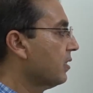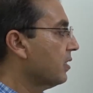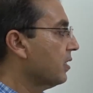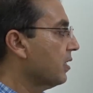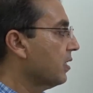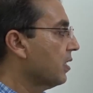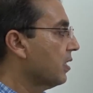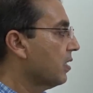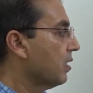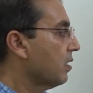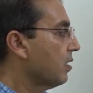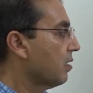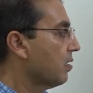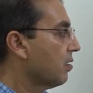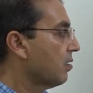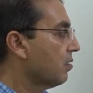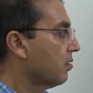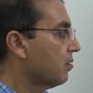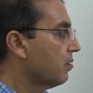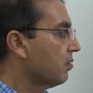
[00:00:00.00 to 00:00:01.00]
The
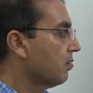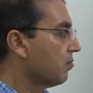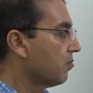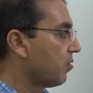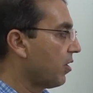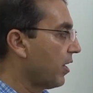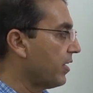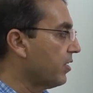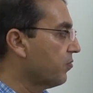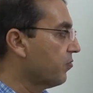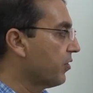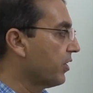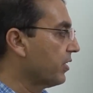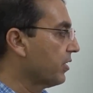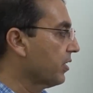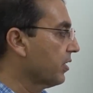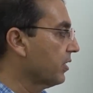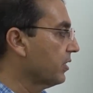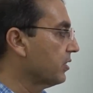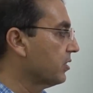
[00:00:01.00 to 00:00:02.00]
right
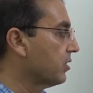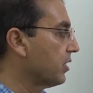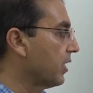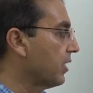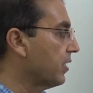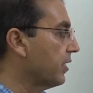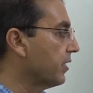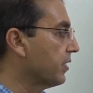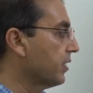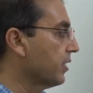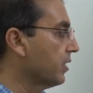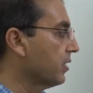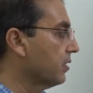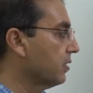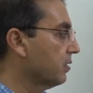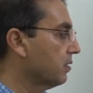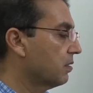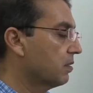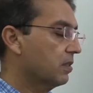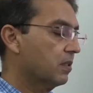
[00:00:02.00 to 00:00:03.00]
ventricle is
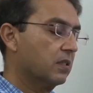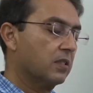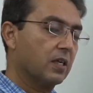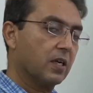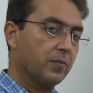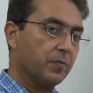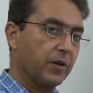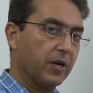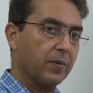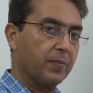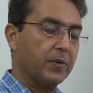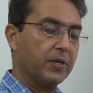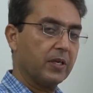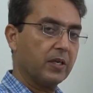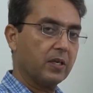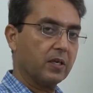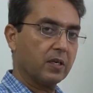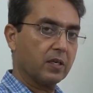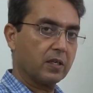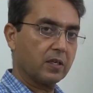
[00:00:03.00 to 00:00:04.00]
dilated. There may
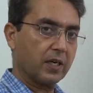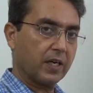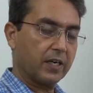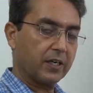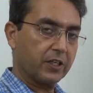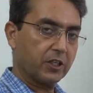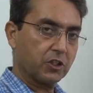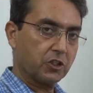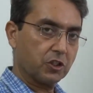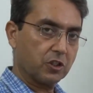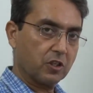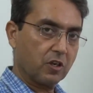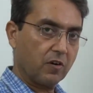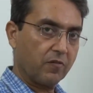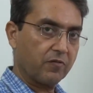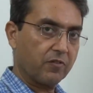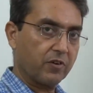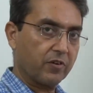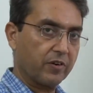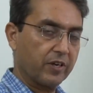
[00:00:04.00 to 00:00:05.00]
be a dilatation
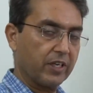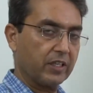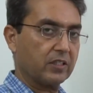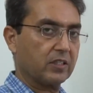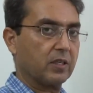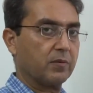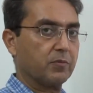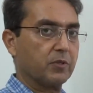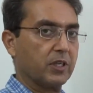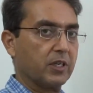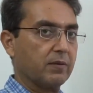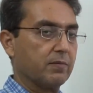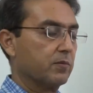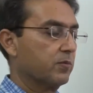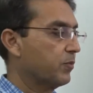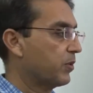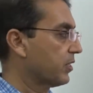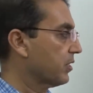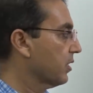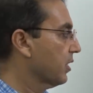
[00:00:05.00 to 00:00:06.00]
of the ring sometimes,
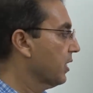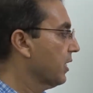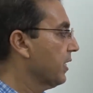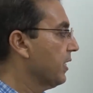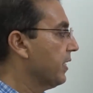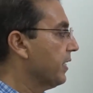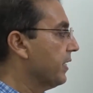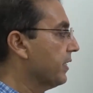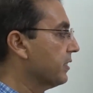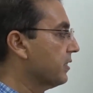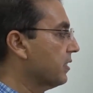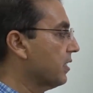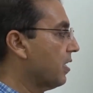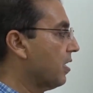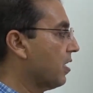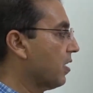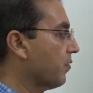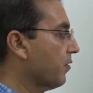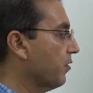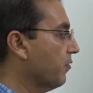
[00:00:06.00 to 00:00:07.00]
but it's the
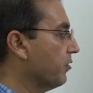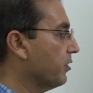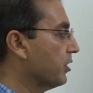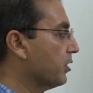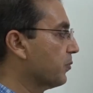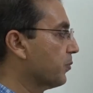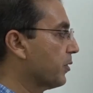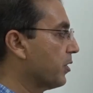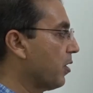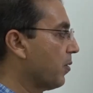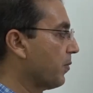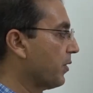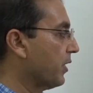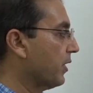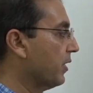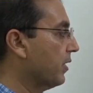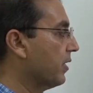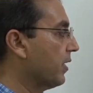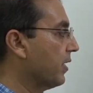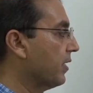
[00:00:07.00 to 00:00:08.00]
RV which is
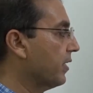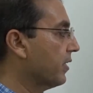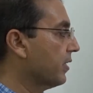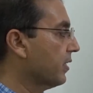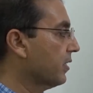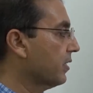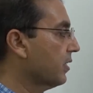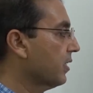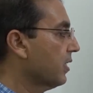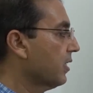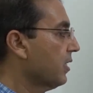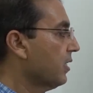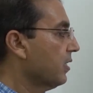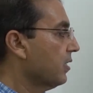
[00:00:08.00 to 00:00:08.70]
predominantly dilated.